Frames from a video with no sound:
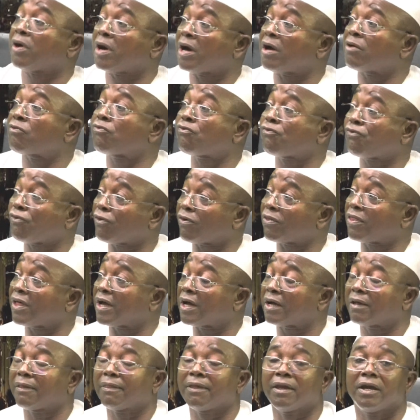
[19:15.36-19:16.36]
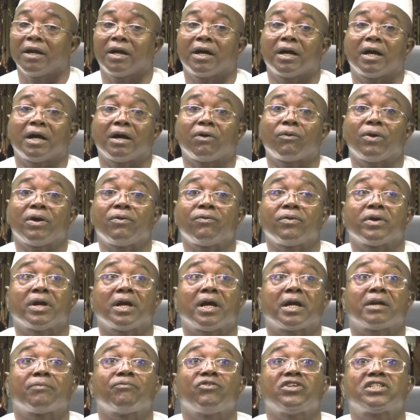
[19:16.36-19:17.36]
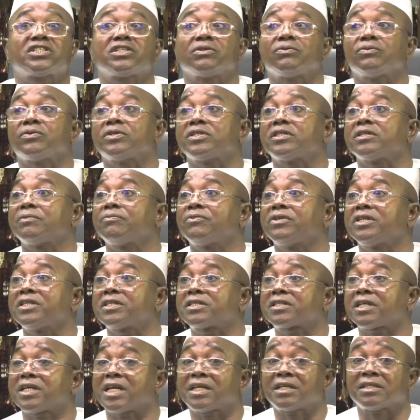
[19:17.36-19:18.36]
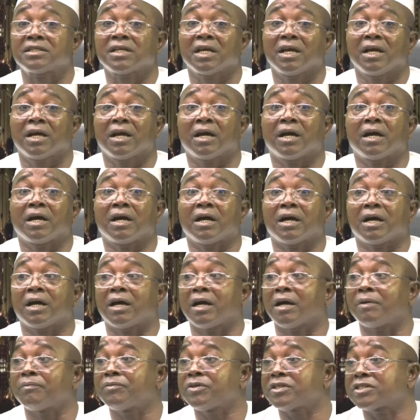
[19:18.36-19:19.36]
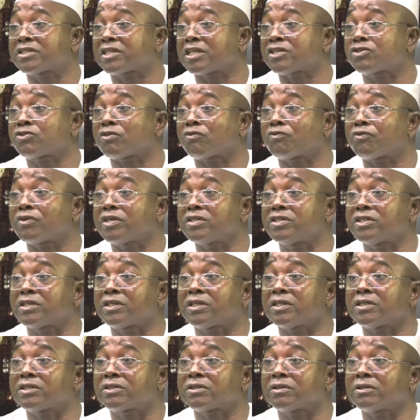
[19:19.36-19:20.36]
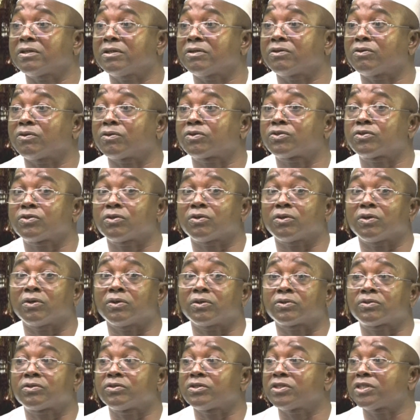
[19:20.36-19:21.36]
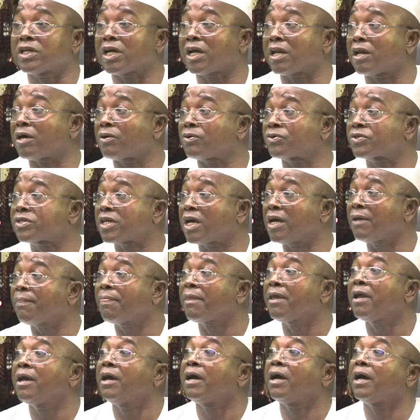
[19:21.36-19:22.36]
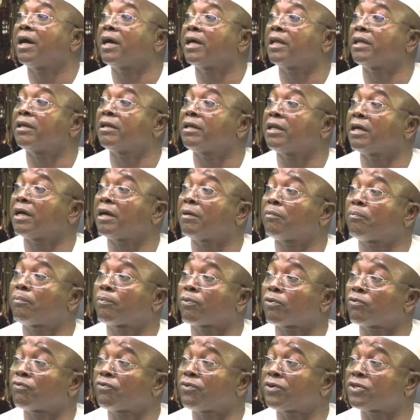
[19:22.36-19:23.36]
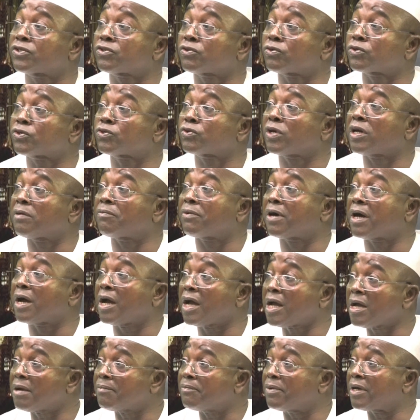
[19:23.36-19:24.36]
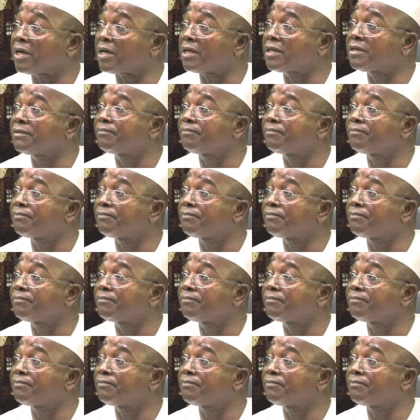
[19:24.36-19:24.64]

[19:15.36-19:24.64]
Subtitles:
further. When we had meeting with the Ministers of Education, Dr. Tunja Lausa and Professor Swaiba Ahmed,